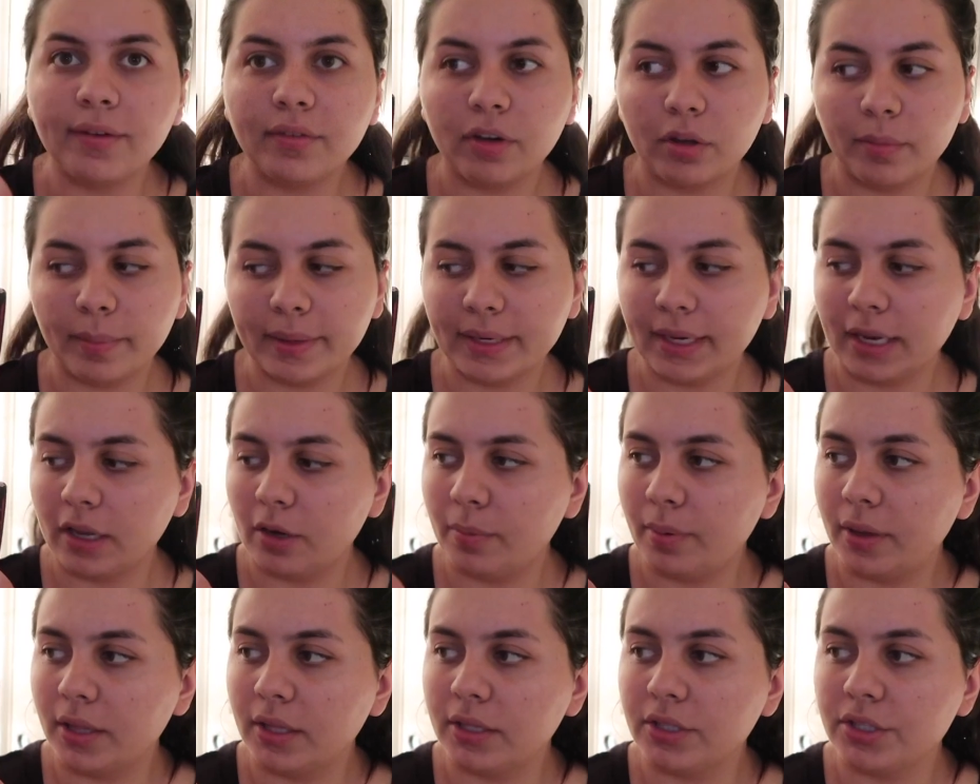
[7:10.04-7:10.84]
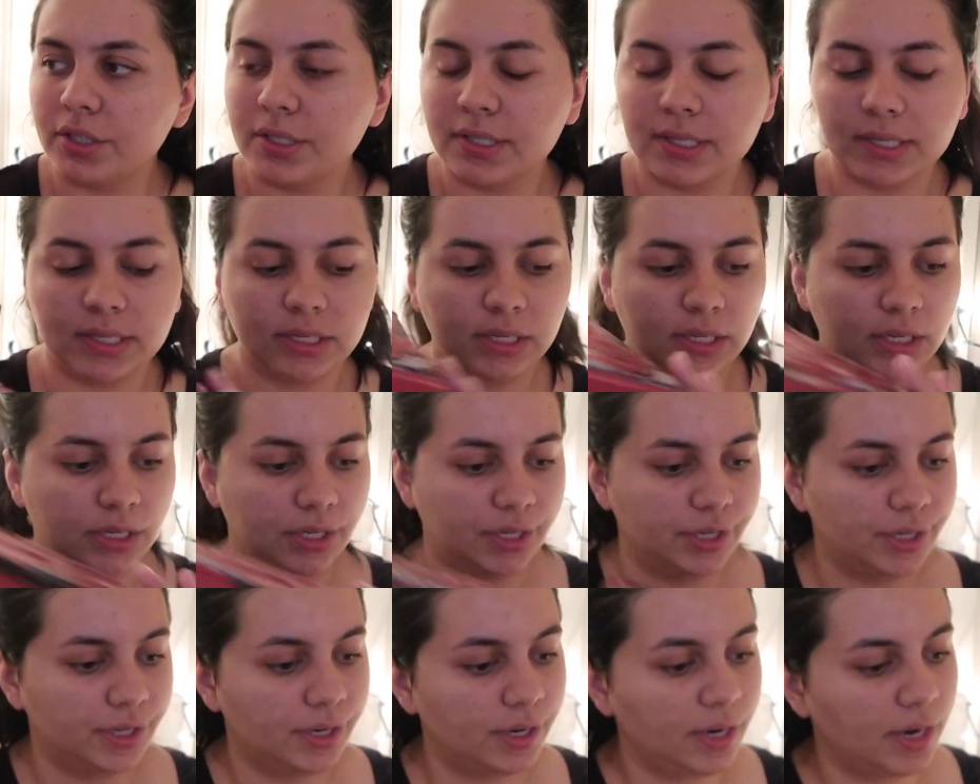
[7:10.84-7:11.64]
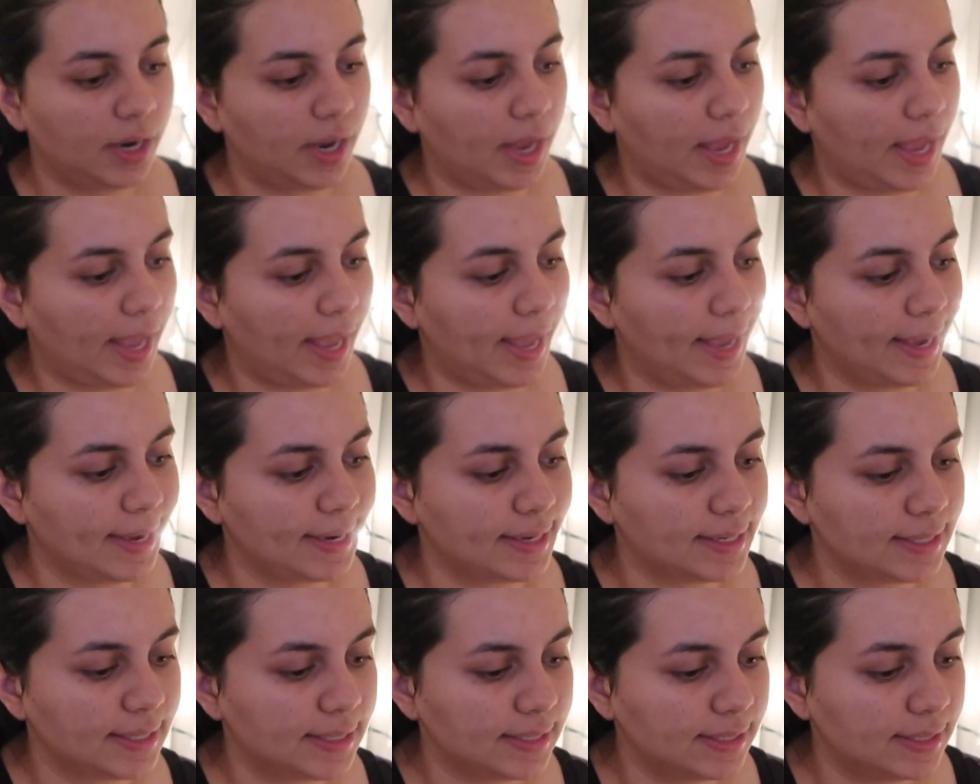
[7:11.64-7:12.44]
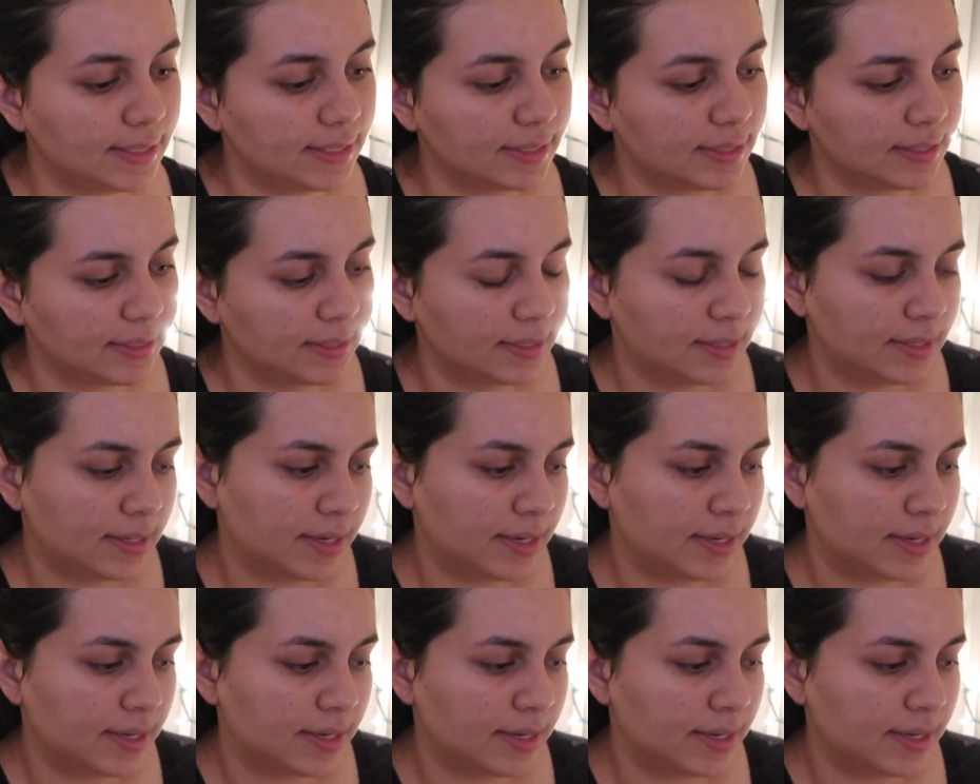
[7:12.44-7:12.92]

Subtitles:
I have all my nail polishes in here and